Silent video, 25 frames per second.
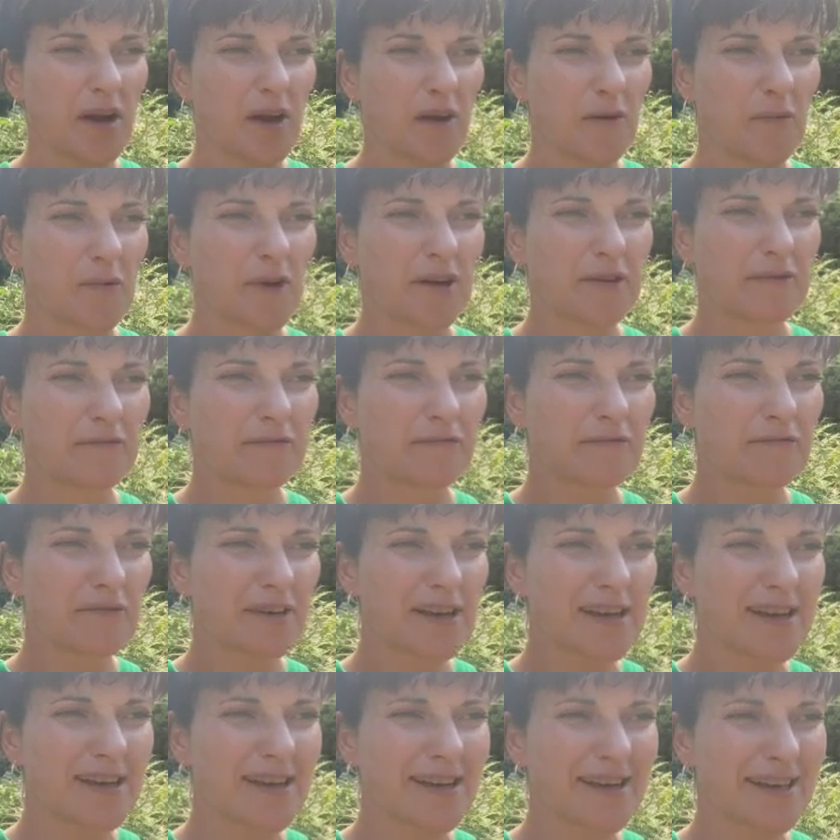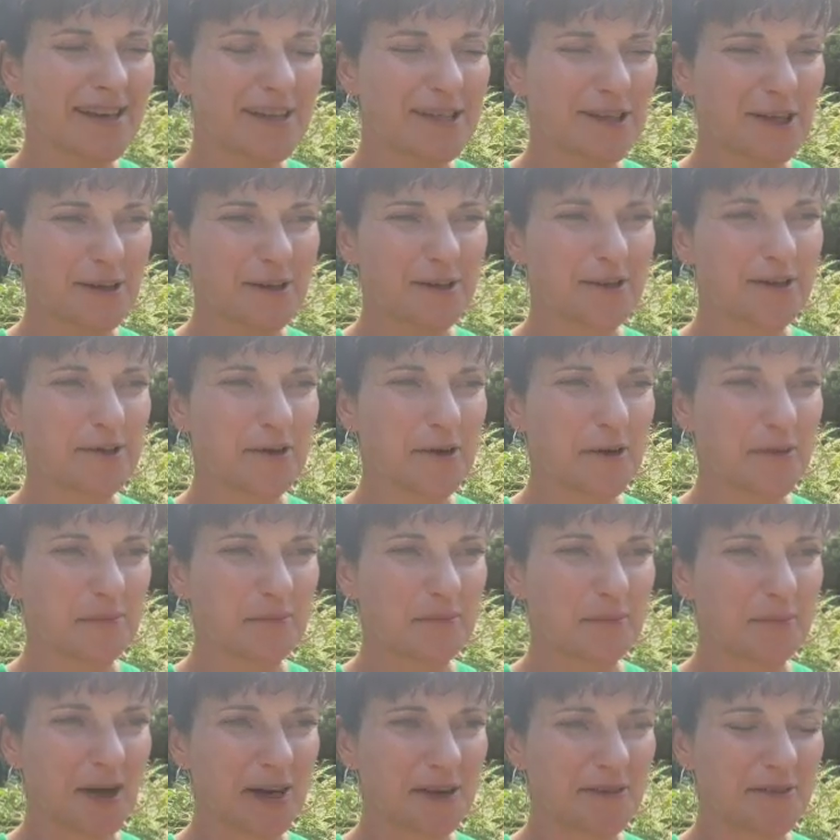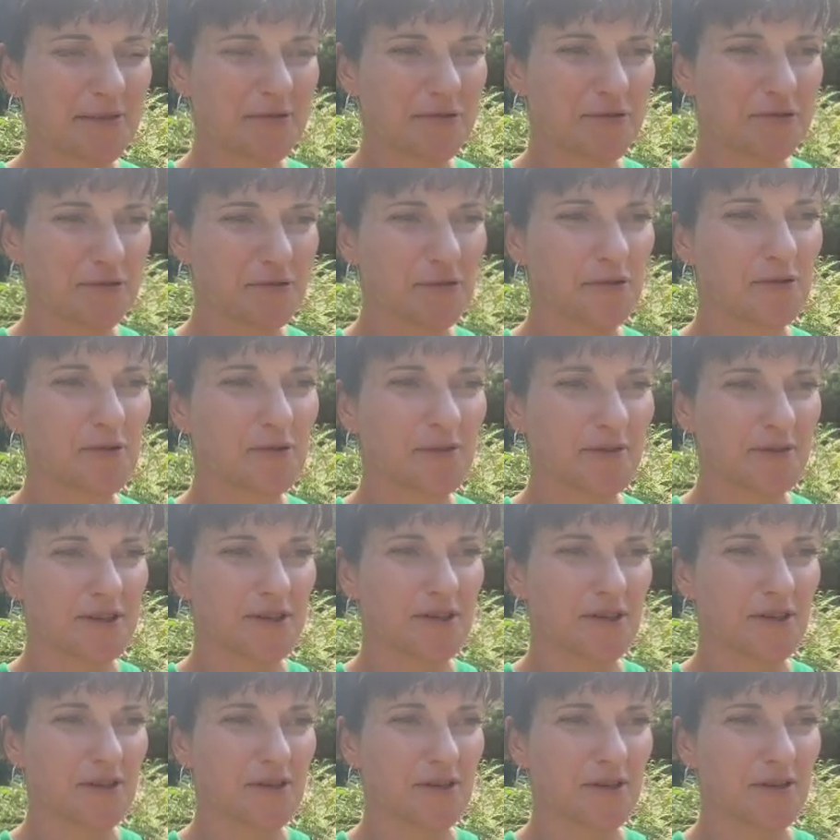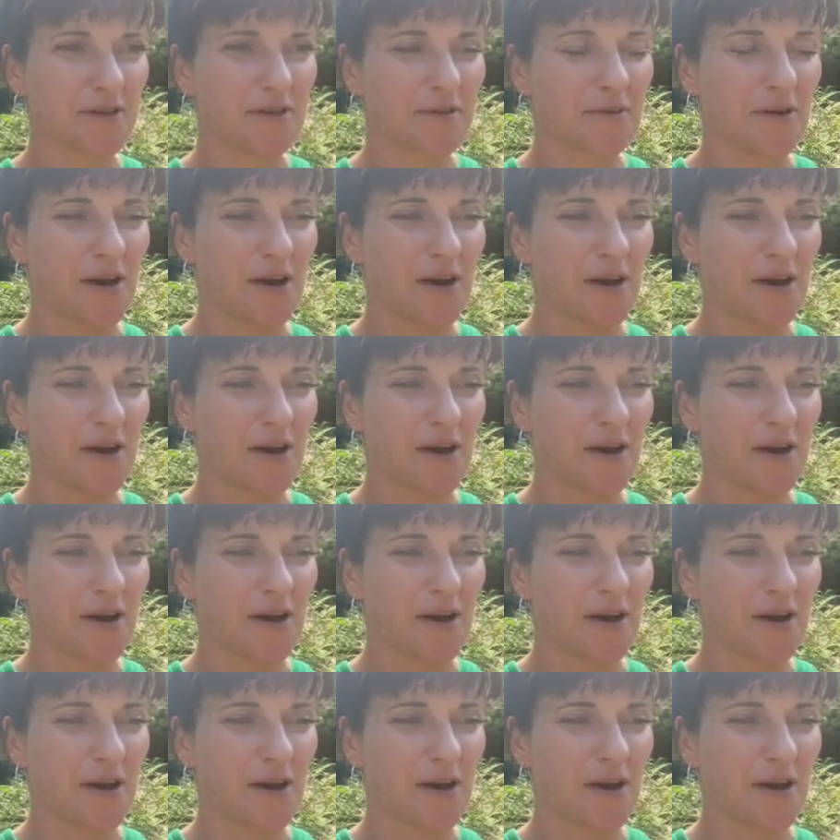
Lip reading: We're really turned on and drawn to